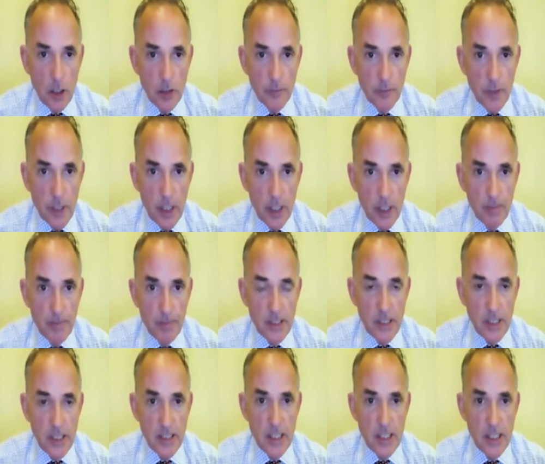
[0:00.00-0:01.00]
of the
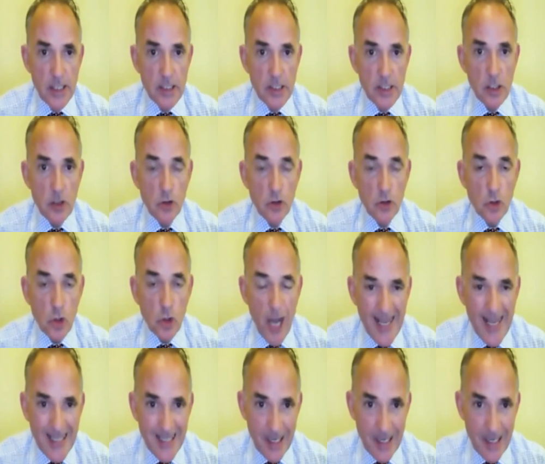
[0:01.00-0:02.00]
business's
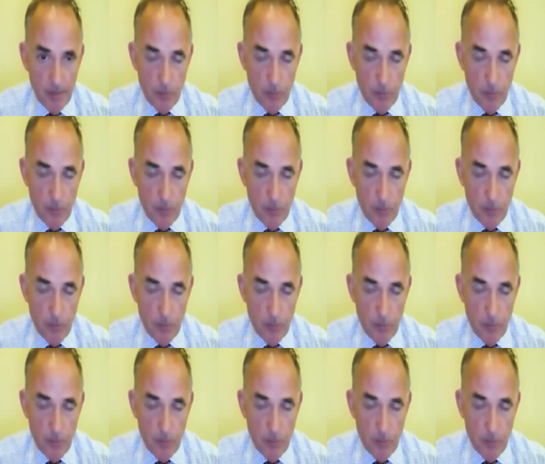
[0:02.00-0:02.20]
trading